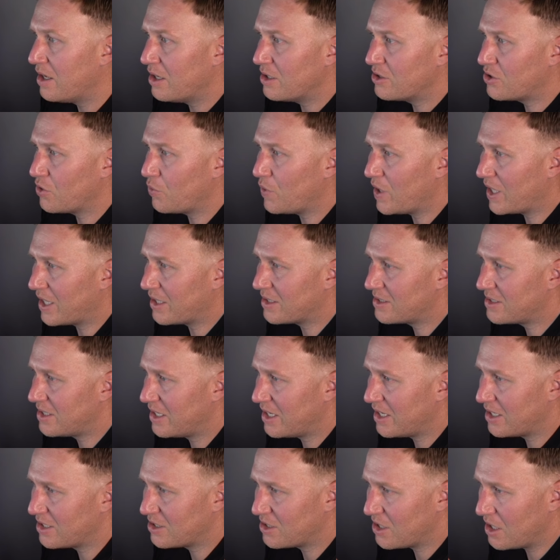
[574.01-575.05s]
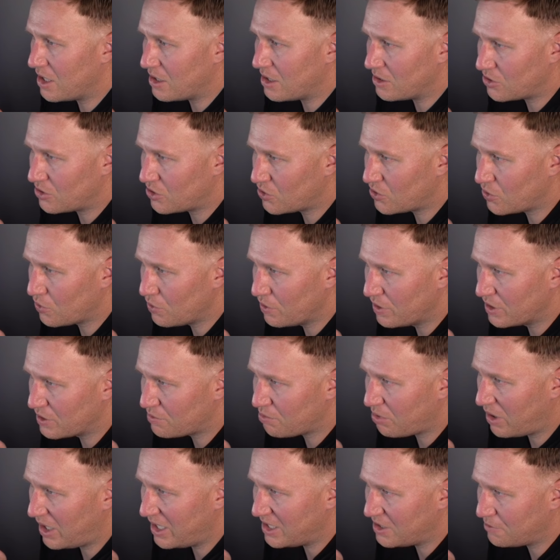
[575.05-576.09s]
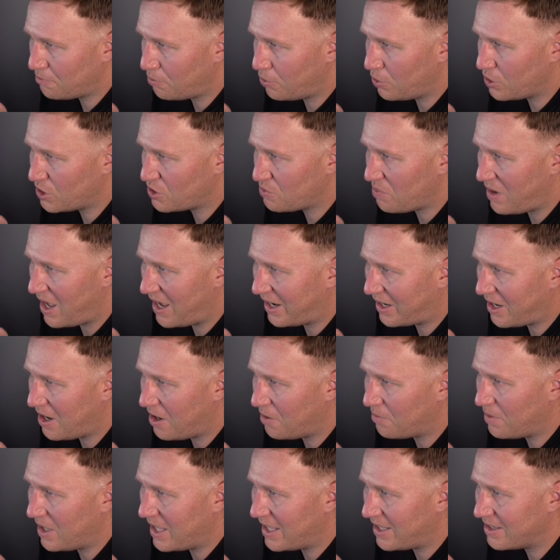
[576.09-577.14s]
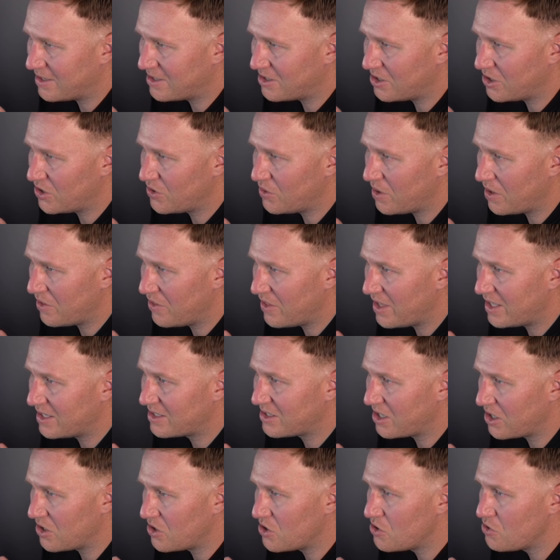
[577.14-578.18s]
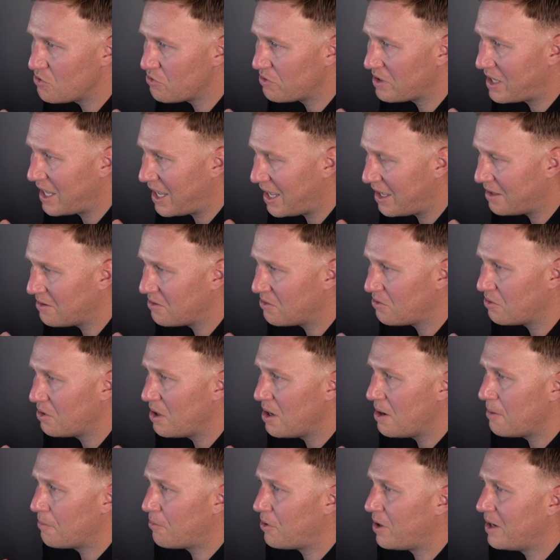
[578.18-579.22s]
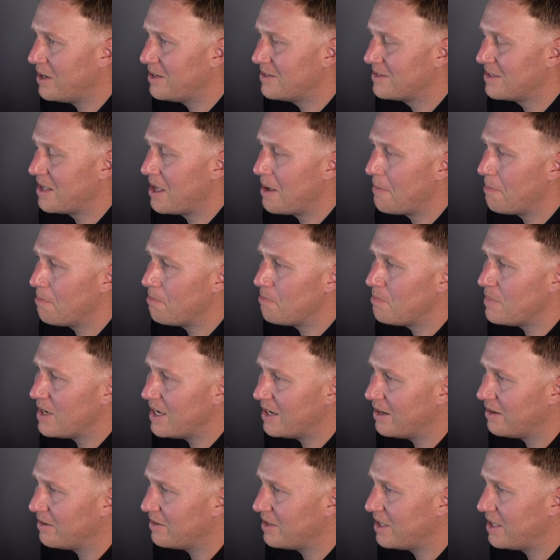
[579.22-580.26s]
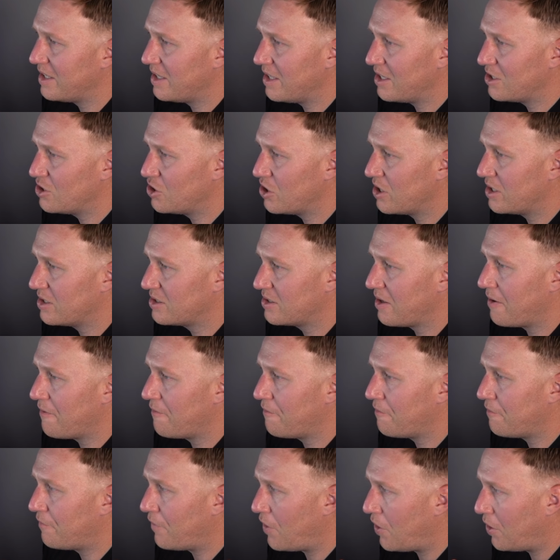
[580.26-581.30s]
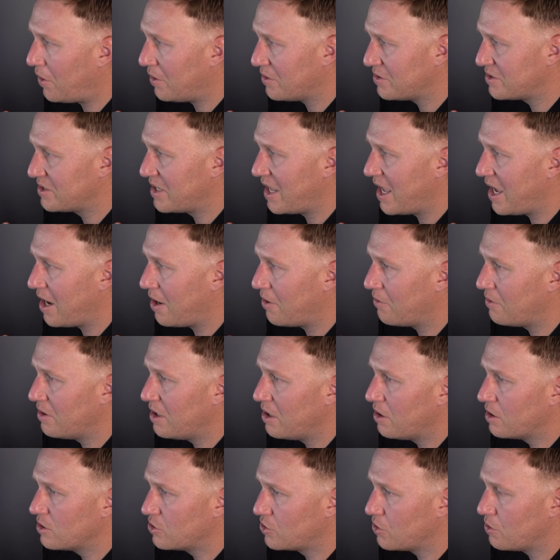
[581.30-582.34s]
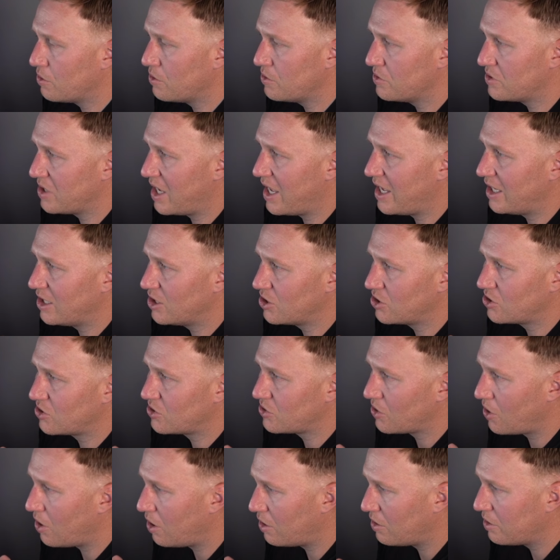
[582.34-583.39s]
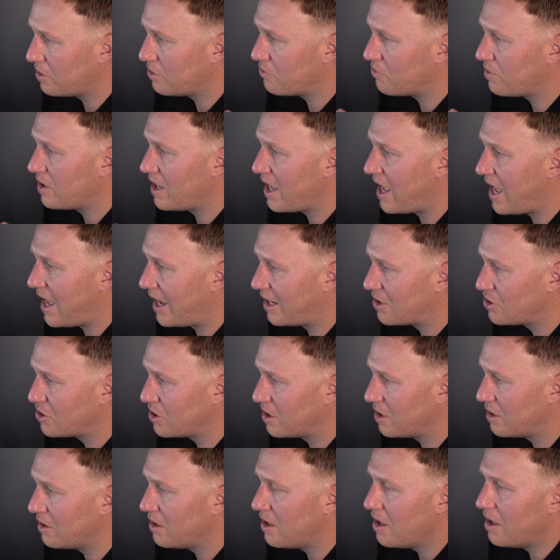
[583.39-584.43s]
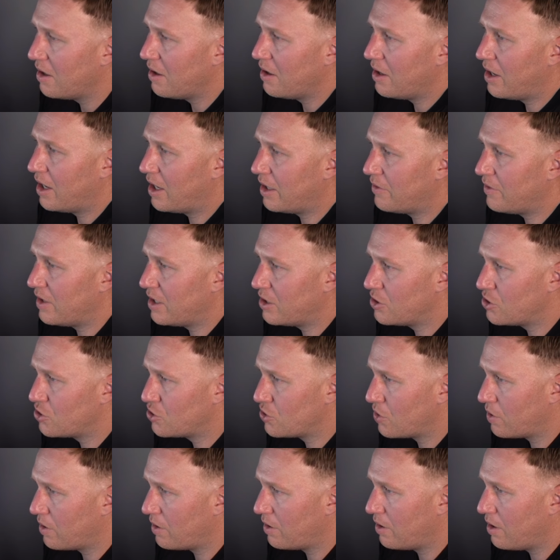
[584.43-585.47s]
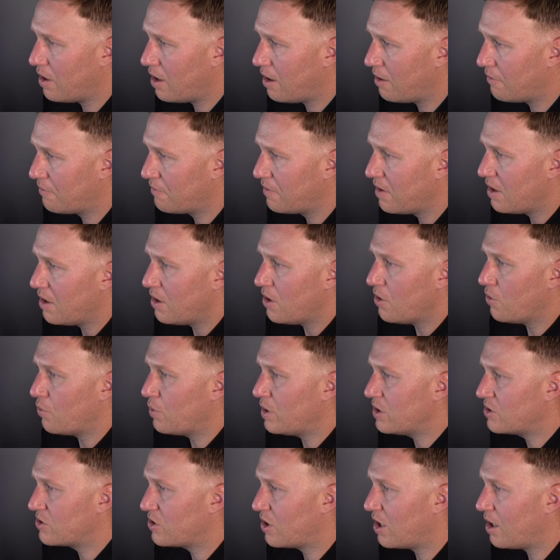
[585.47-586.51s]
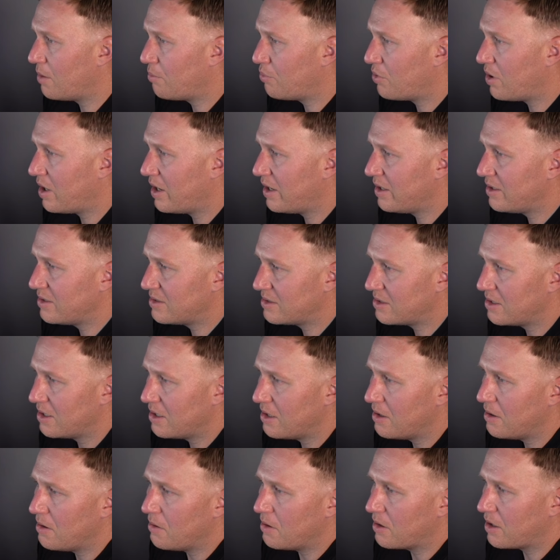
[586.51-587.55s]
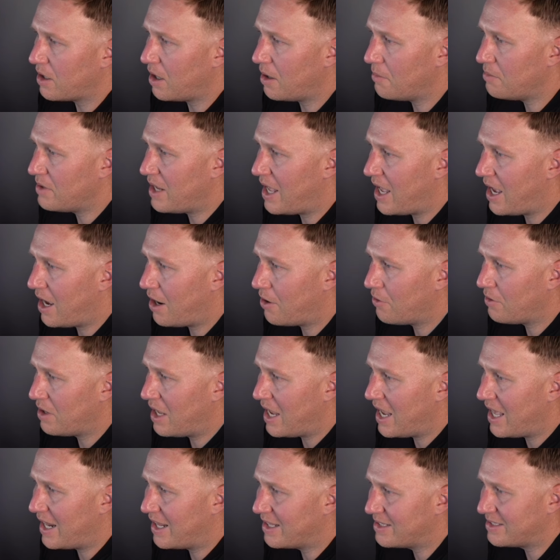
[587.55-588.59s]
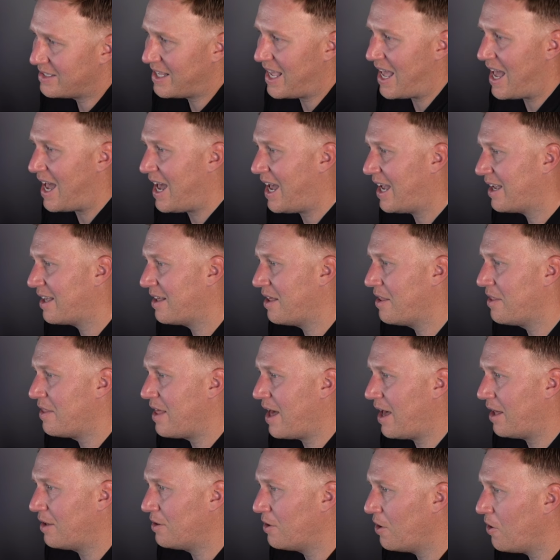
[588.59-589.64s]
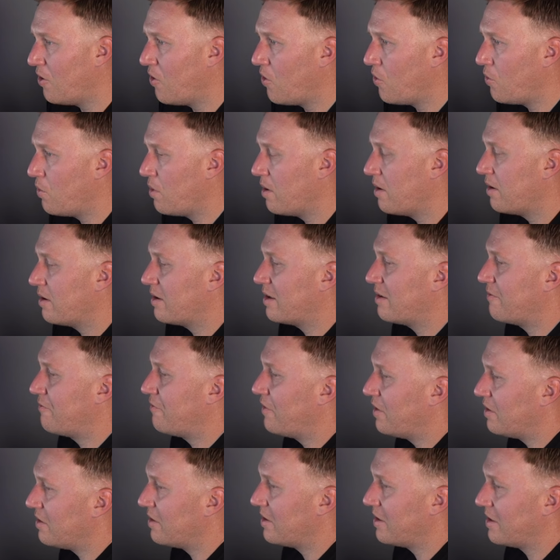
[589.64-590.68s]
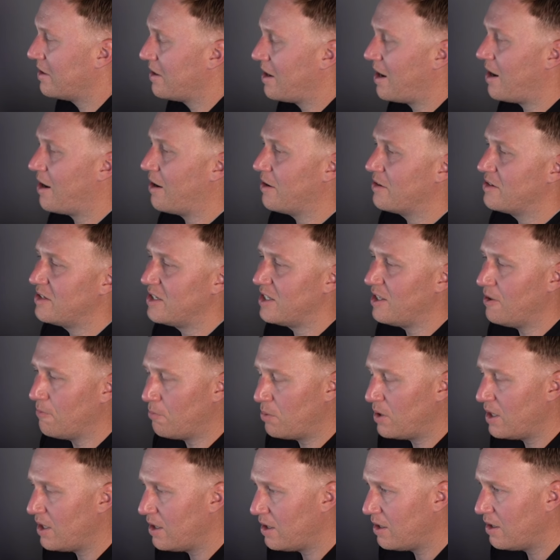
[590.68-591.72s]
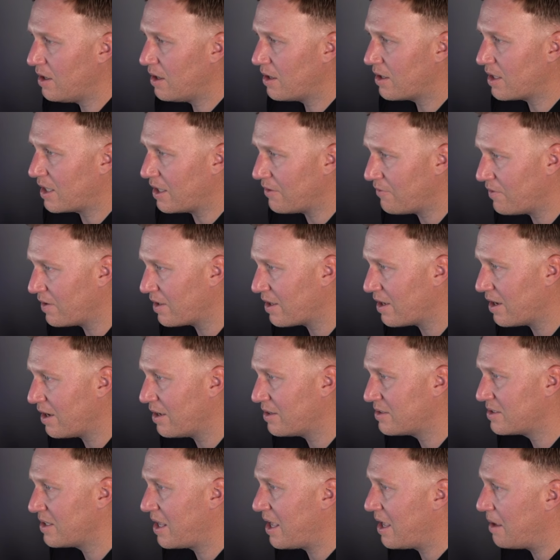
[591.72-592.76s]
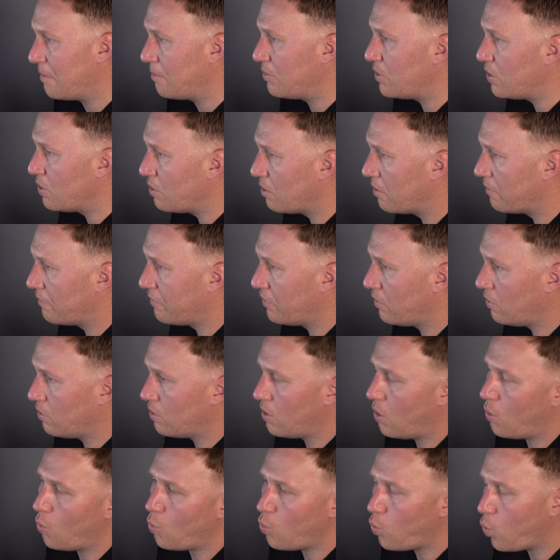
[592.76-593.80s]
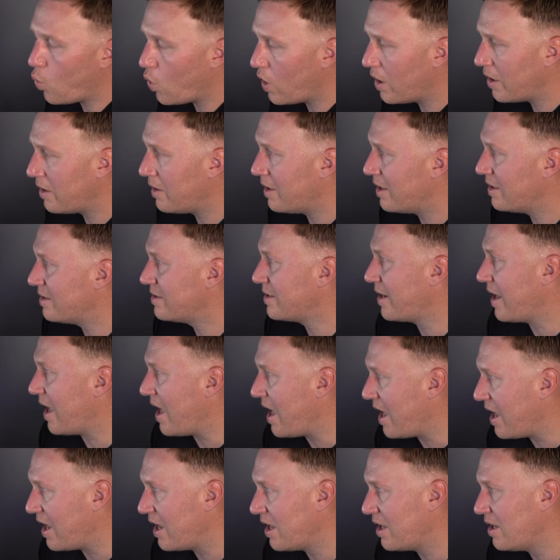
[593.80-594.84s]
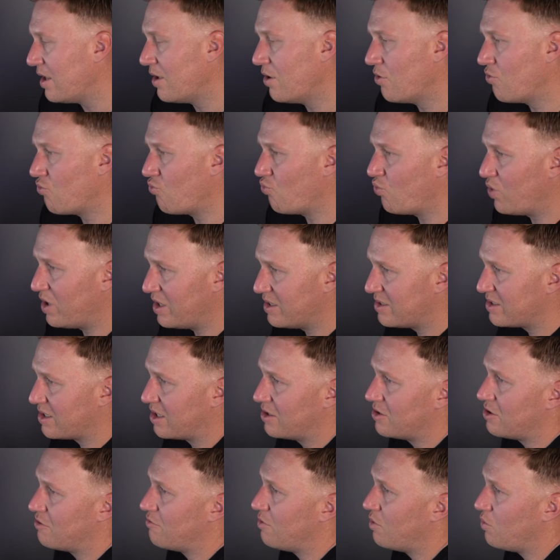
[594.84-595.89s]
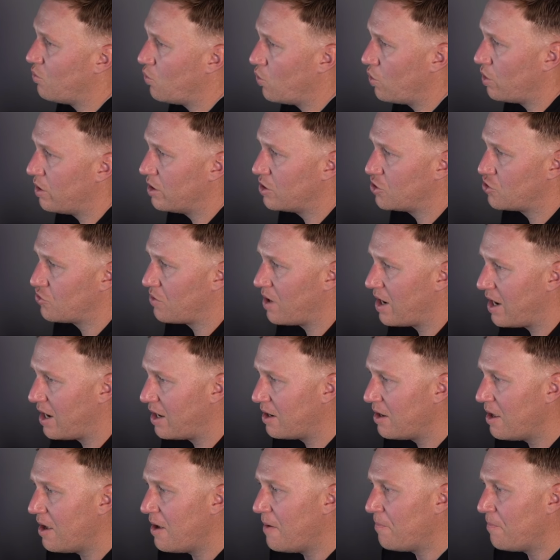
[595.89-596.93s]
So we can see as soon as price pushed back up into this new candle, price immediately just falls down, shows a solid reaction, and then sure enough, we saw price come down and attack that low, filling our TP, giving us a beautiful 1 to 8 risk to reward trade.